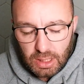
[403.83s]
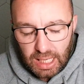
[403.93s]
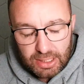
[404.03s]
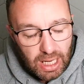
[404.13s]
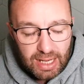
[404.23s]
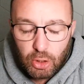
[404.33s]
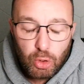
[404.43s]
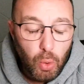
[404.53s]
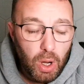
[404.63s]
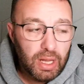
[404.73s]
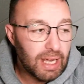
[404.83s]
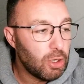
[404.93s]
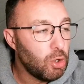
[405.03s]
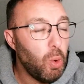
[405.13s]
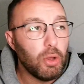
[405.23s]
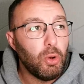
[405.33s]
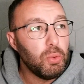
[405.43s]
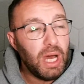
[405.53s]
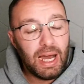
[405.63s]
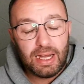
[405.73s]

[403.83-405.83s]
I could go on all night.